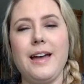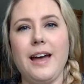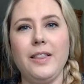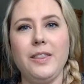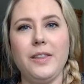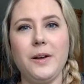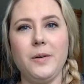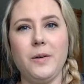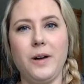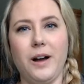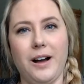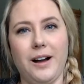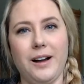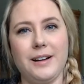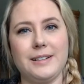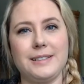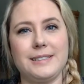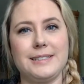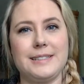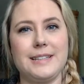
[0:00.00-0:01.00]
Hello,
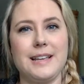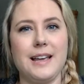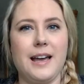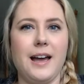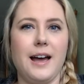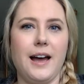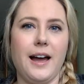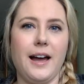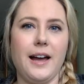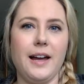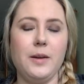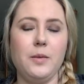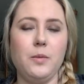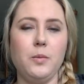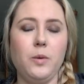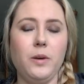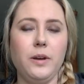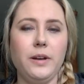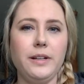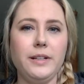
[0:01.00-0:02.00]
Hawks. I
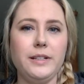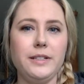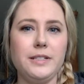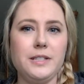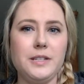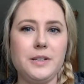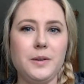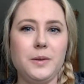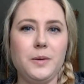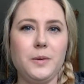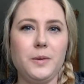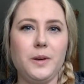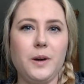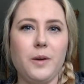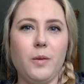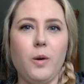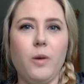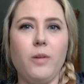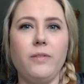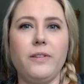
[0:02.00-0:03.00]
wanted to
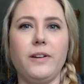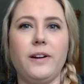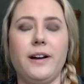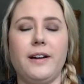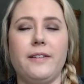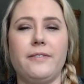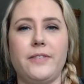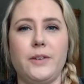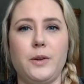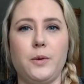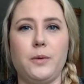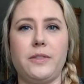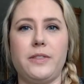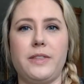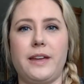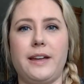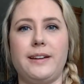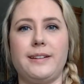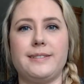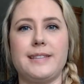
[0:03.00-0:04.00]
go over a few
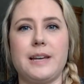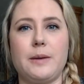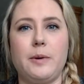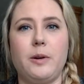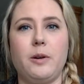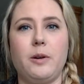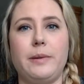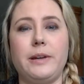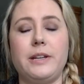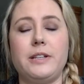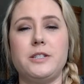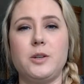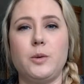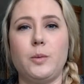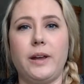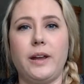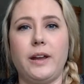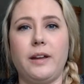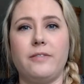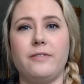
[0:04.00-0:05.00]
things that we will be
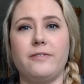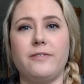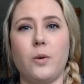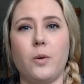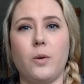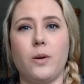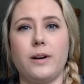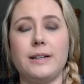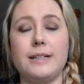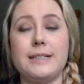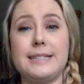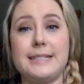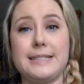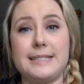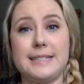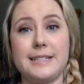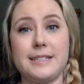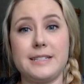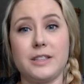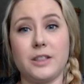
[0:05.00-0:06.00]
doing for
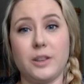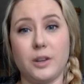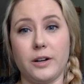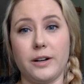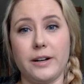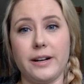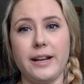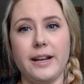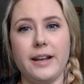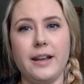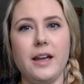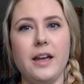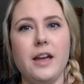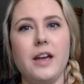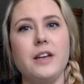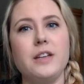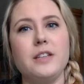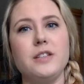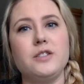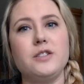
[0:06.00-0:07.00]
distance learning.
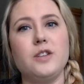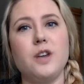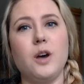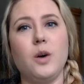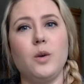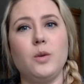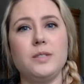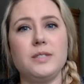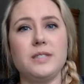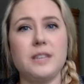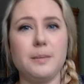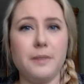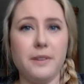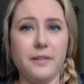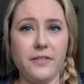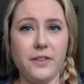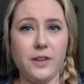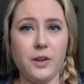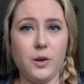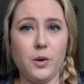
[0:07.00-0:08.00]
So some
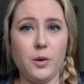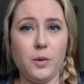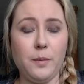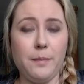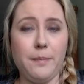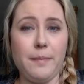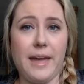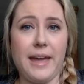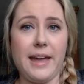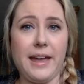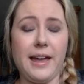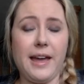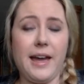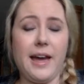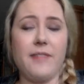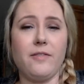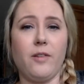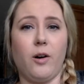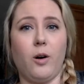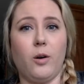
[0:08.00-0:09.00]
of you may
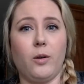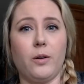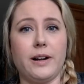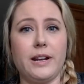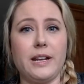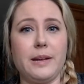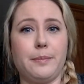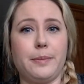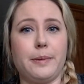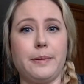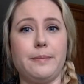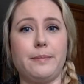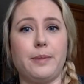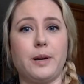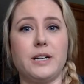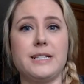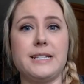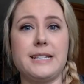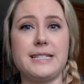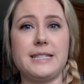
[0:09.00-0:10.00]
have already been
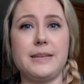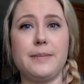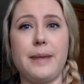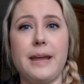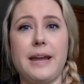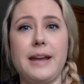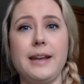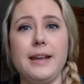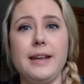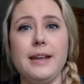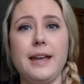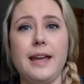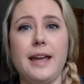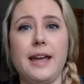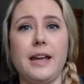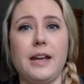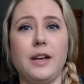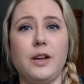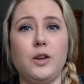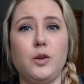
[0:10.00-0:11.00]
participating
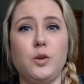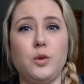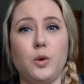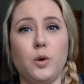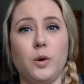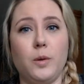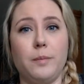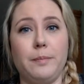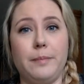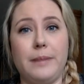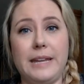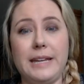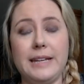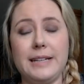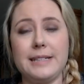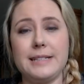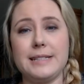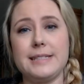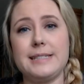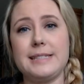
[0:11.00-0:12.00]
in Google
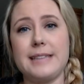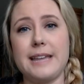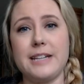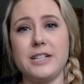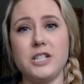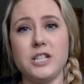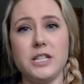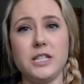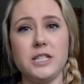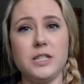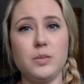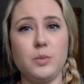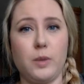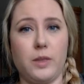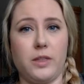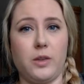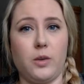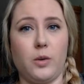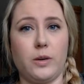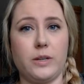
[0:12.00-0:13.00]
Meet sessions
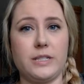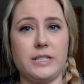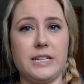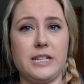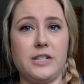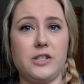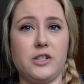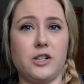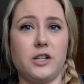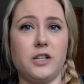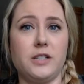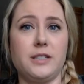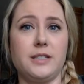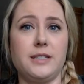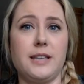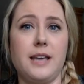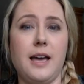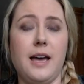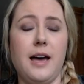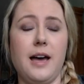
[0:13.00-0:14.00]
with your teachers.